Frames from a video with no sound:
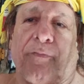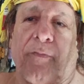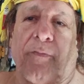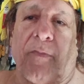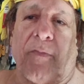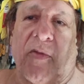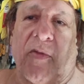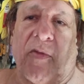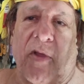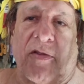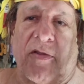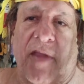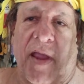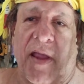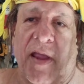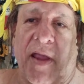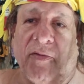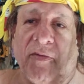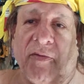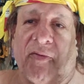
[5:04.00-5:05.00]
The
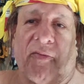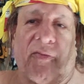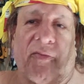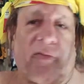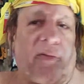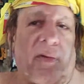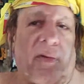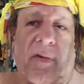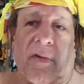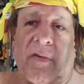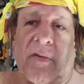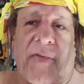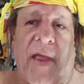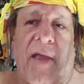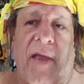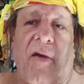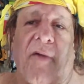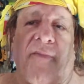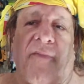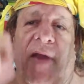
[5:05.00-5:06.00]
dates,
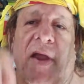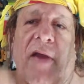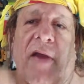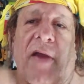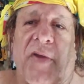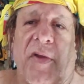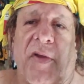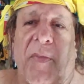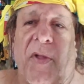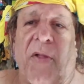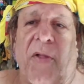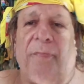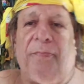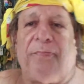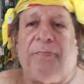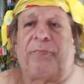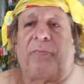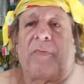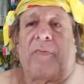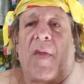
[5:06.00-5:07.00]
they are variable,
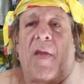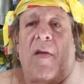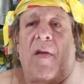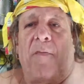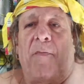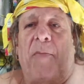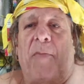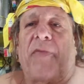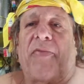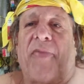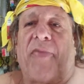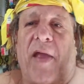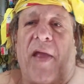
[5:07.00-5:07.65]
but they